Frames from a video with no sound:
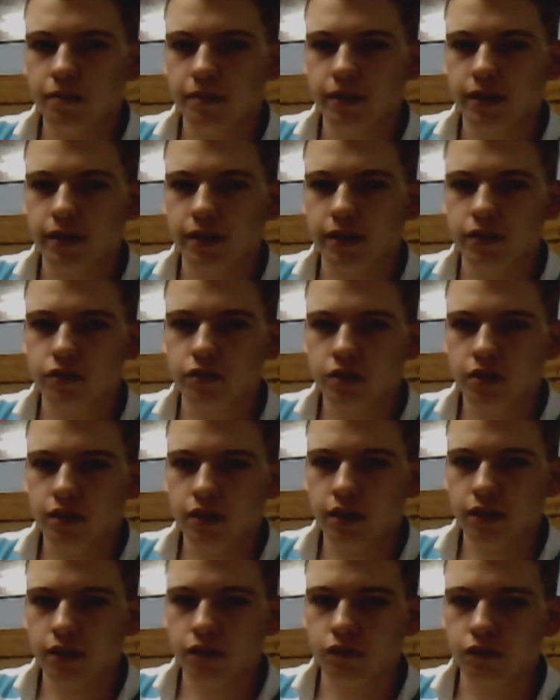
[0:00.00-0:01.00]
because
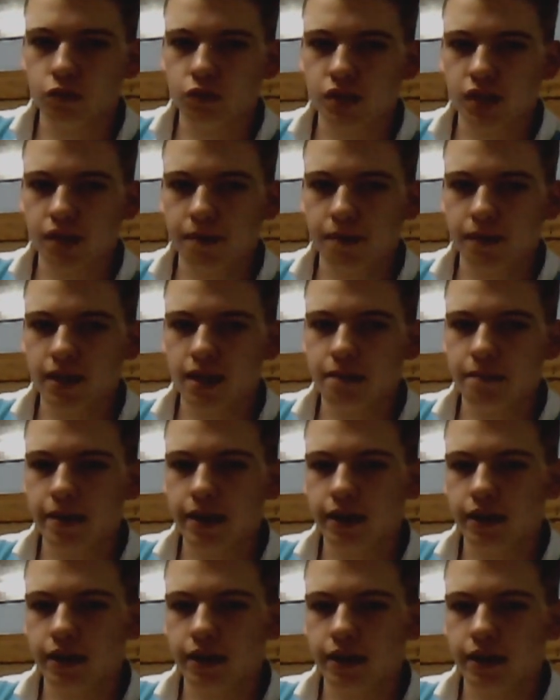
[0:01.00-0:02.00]
if you set up a
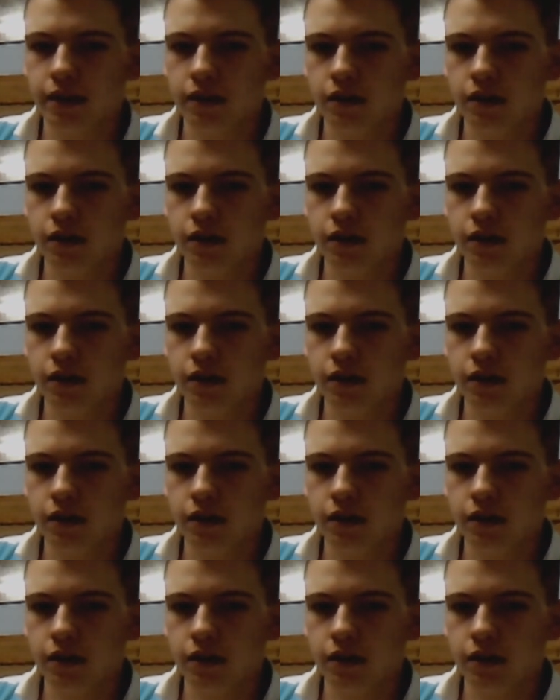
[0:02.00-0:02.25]
Yanmega,